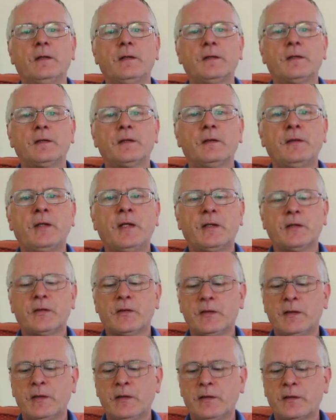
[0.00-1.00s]
So
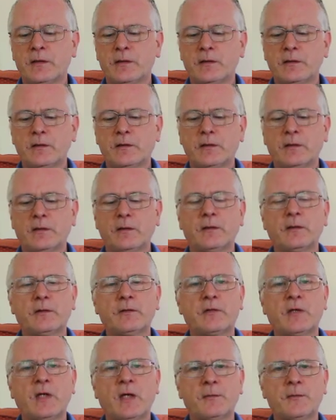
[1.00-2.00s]
next is
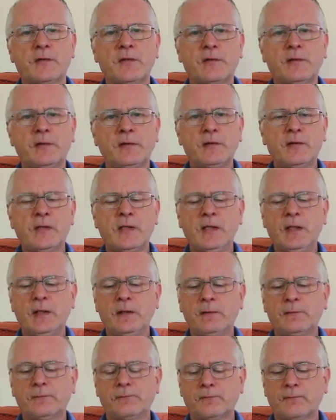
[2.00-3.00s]
chapter
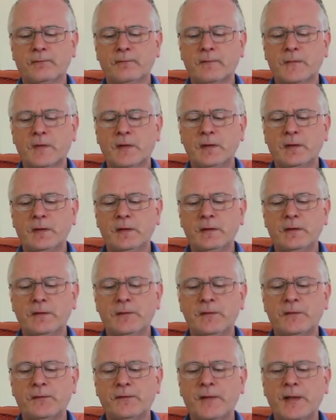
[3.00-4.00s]
13,
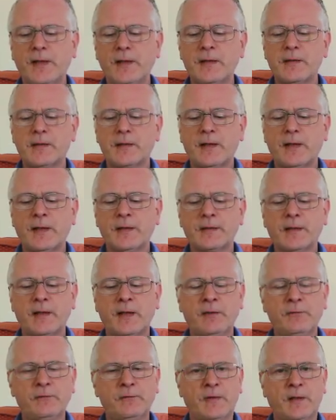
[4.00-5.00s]
The Fight at
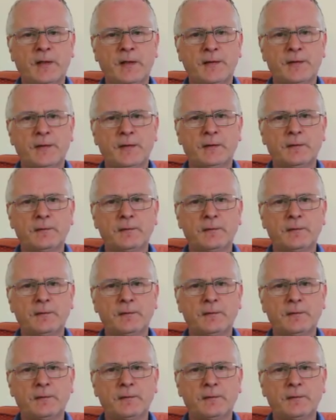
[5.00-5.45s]
Anvard.